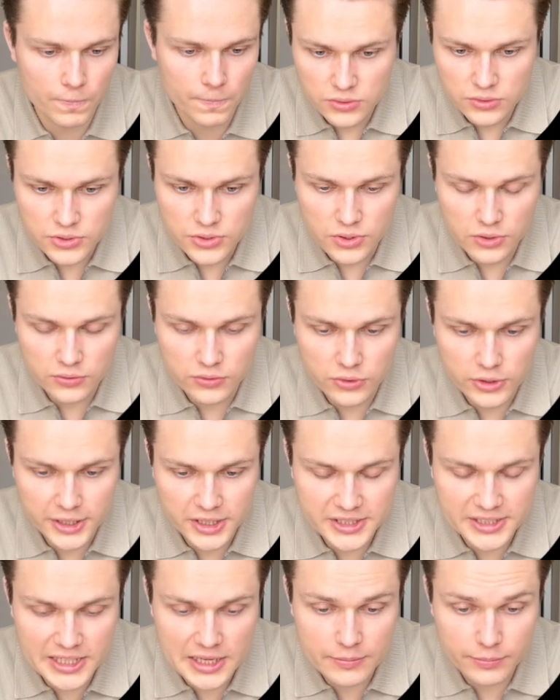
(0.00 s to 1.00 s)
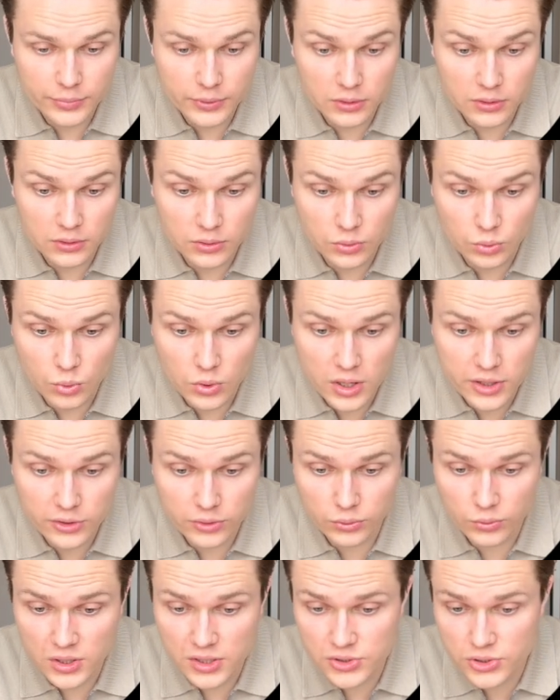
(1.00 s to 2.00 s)
So for example,
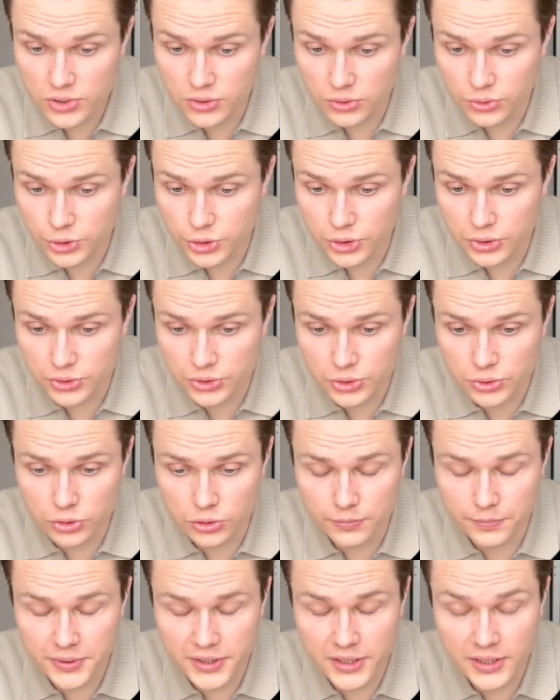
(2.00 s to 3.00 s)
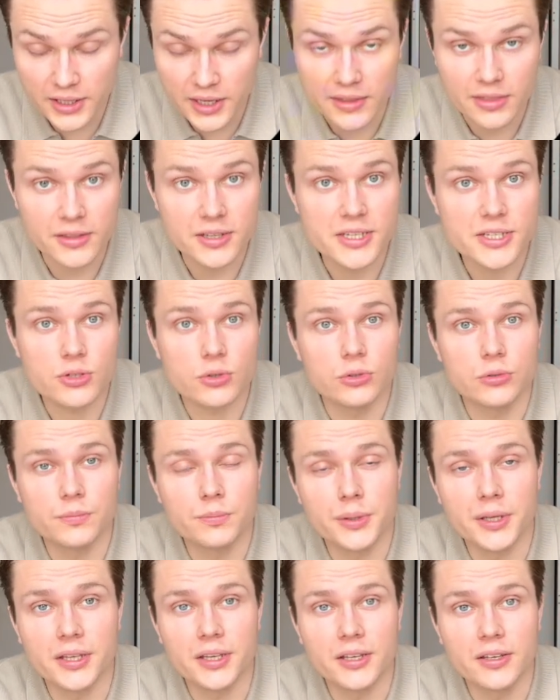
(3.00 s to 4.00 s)
one-on-one solutions could be, and these could
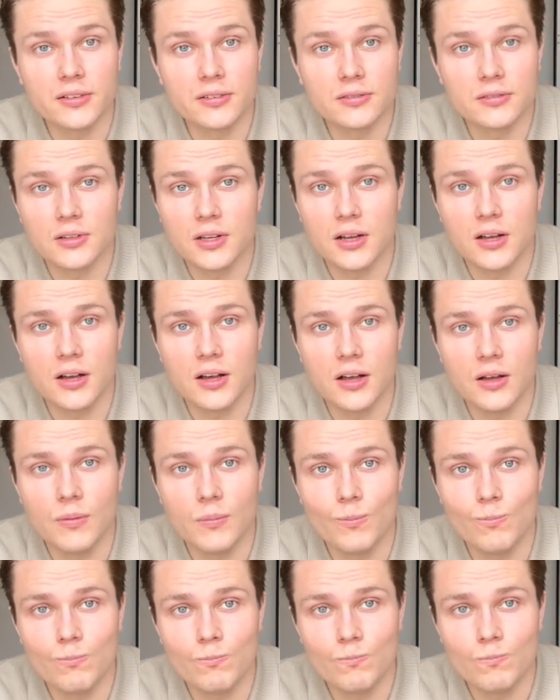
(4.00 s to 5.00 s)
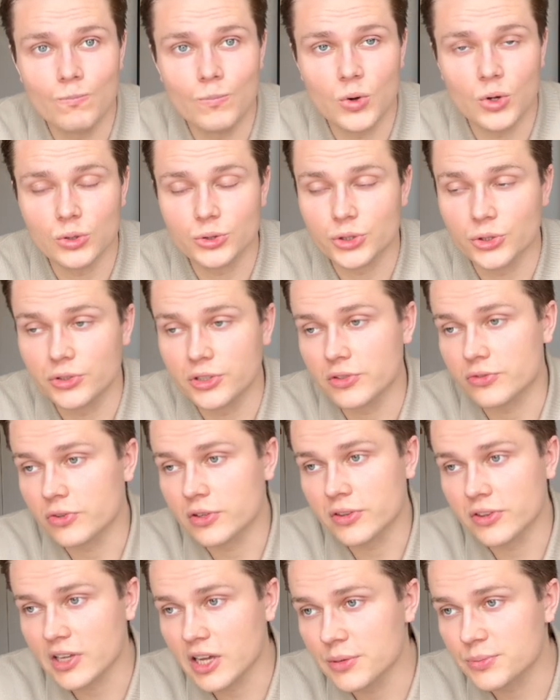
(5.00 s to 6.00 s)
be also
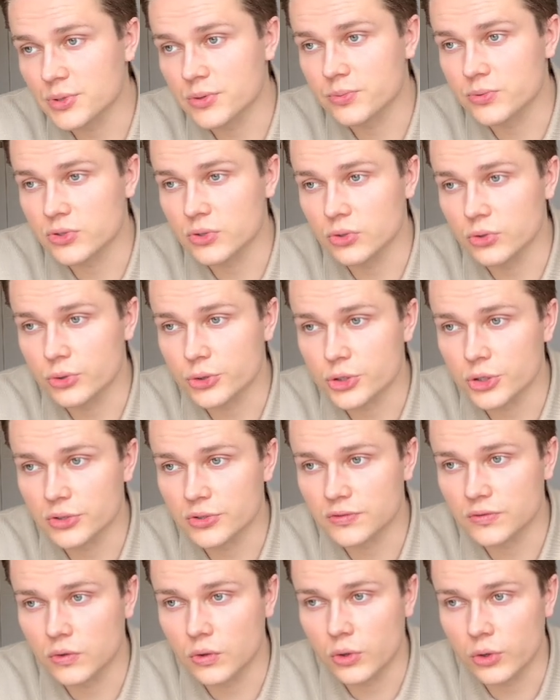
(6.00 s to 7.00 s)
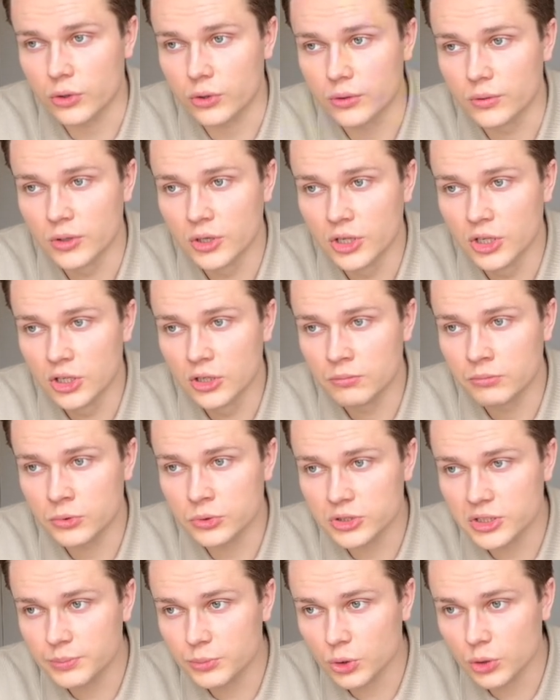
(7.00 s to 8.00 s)
different types of solutions for
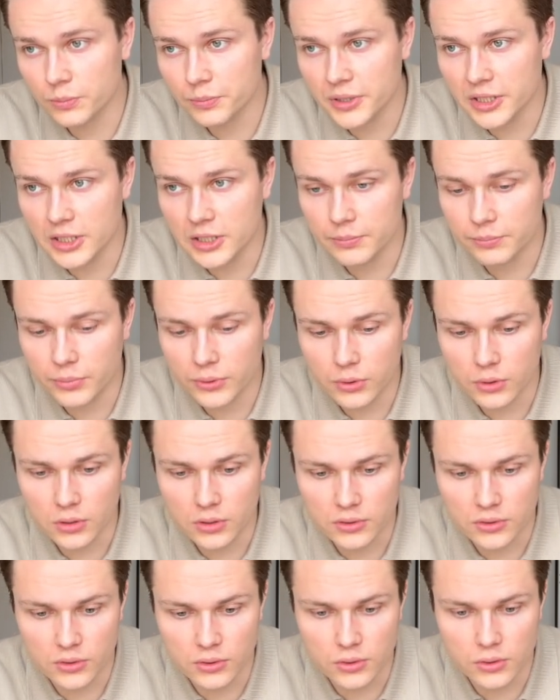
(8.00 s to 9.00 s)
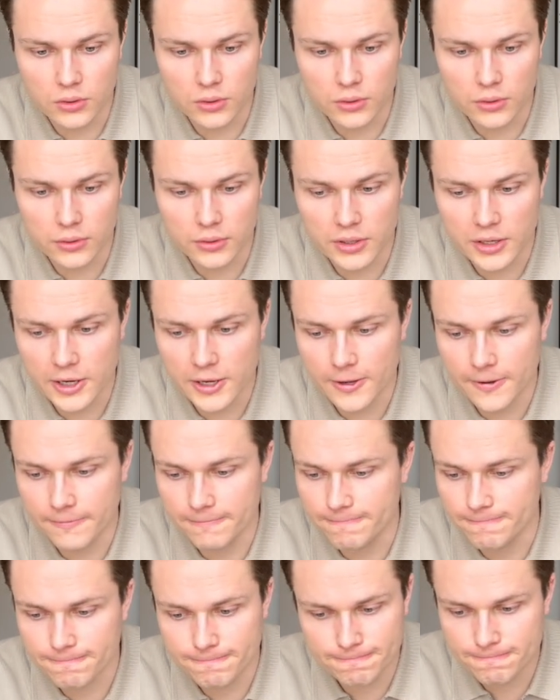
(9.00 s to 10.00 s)
multiple people
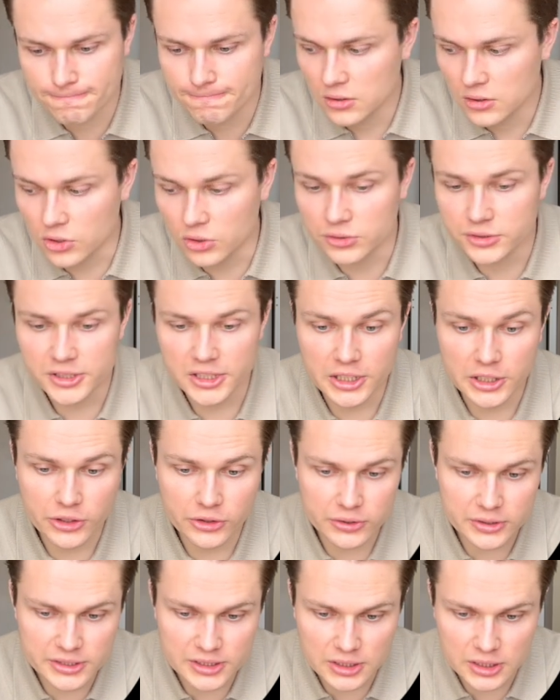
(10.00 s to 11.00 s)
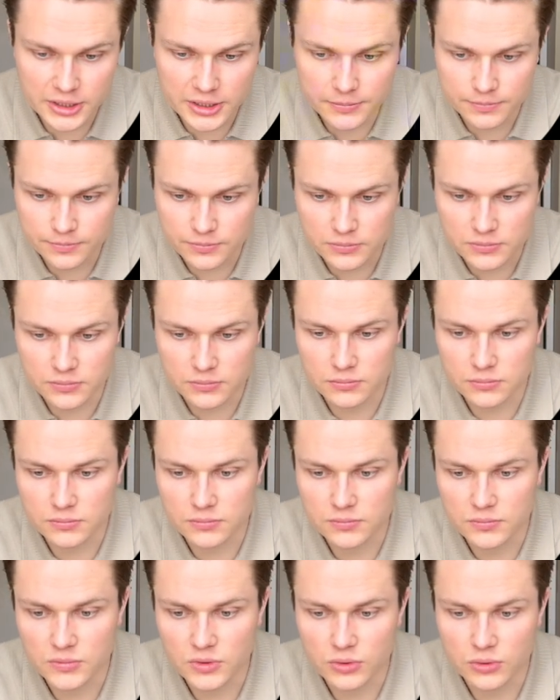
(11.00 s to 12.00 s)
or continuously
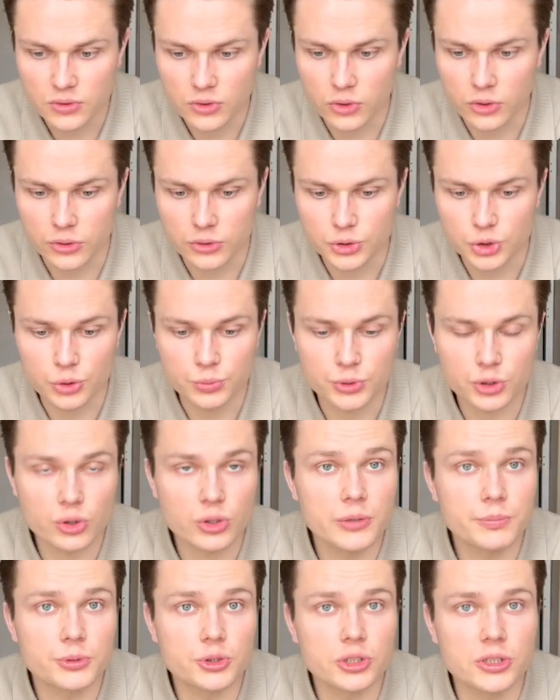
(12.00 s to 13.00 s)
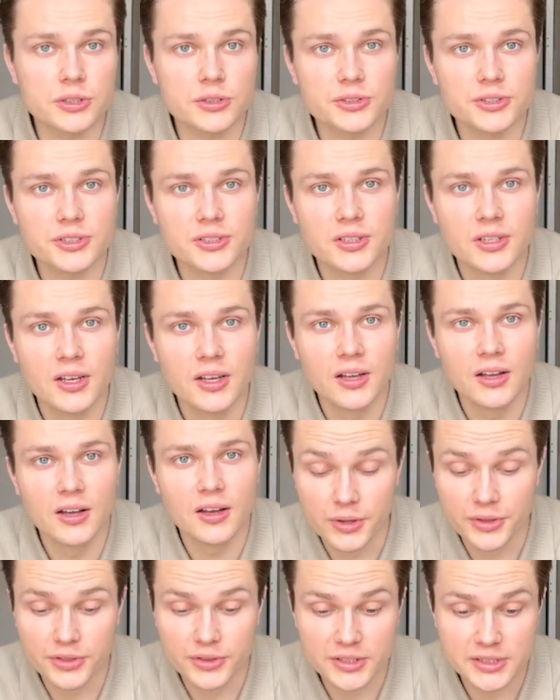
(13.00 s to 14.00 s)
or subscriptions,
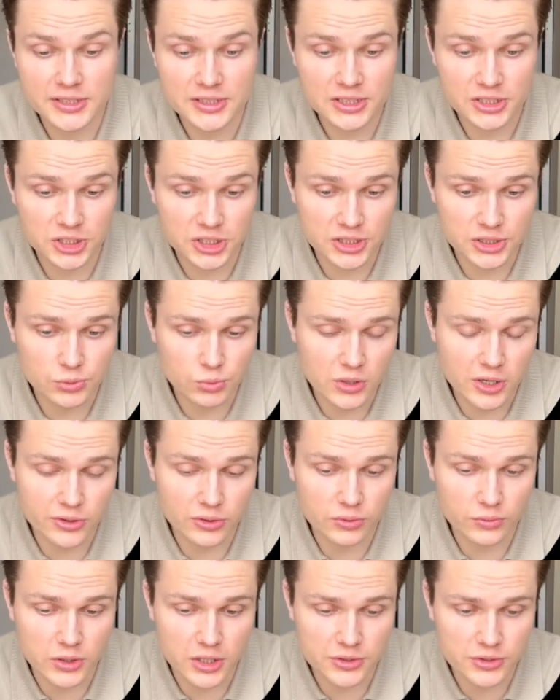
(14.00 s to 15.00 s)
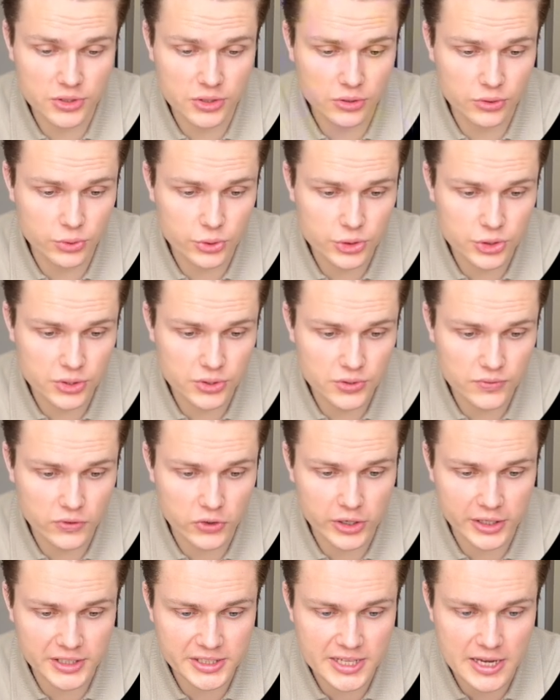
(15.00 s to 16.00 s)
but this is just one-on-one solutions.
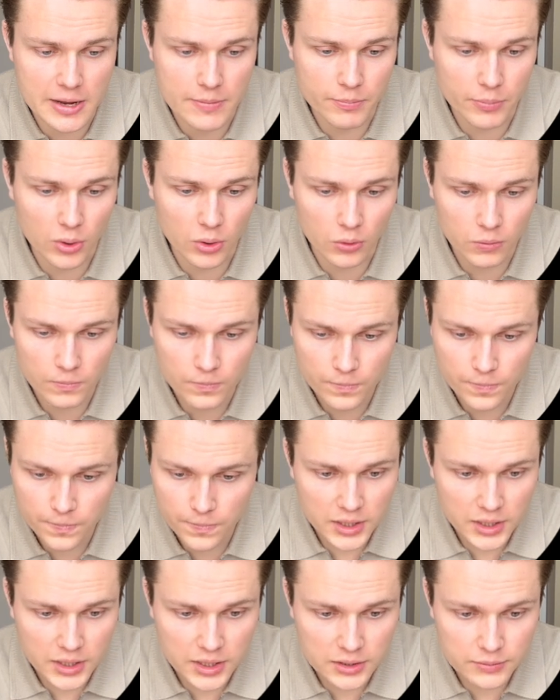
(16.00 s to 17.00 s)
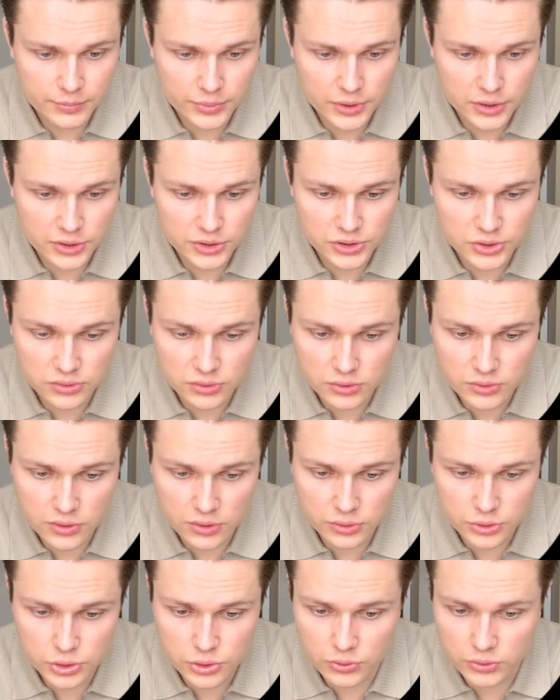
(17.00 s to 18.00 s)
For example, in-person
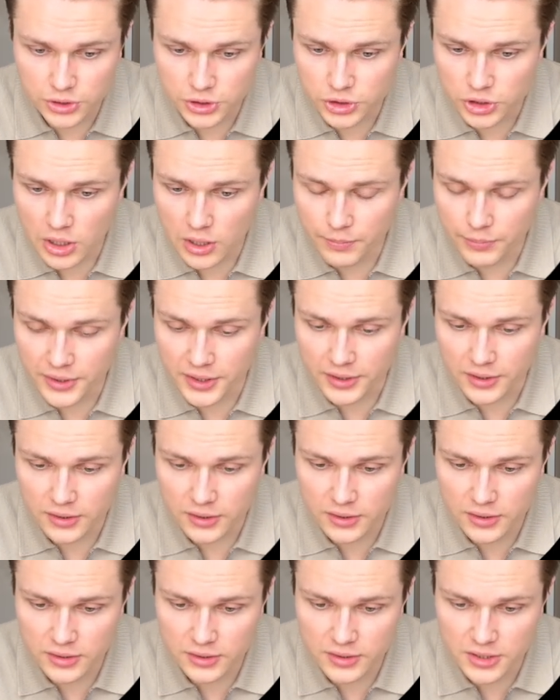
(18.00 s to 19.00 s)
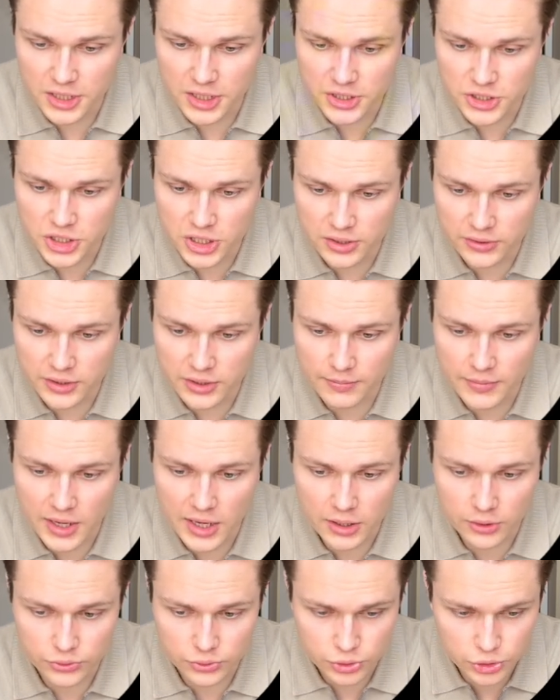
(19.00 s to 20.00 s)
grocery shopping, teaching them
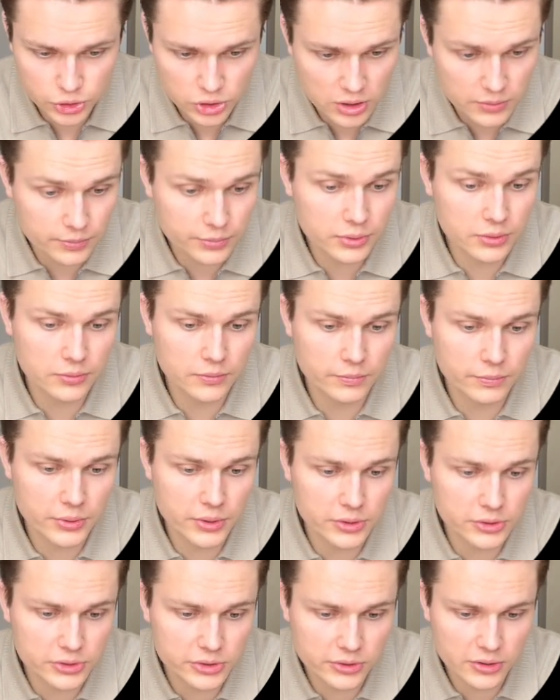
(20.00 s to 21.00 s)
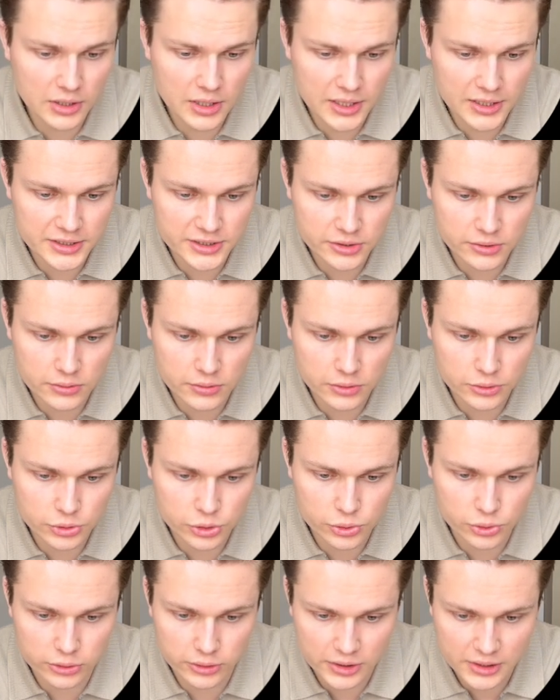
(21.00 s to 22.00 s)
how to shop, personalized
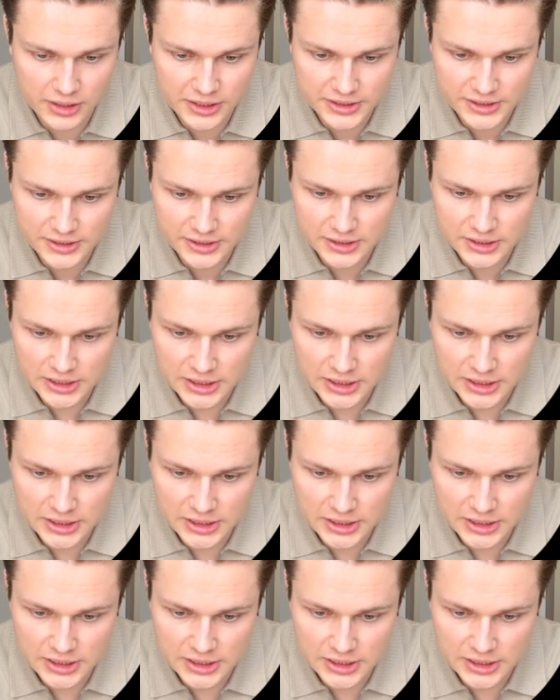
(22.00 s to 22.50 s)
grocery list,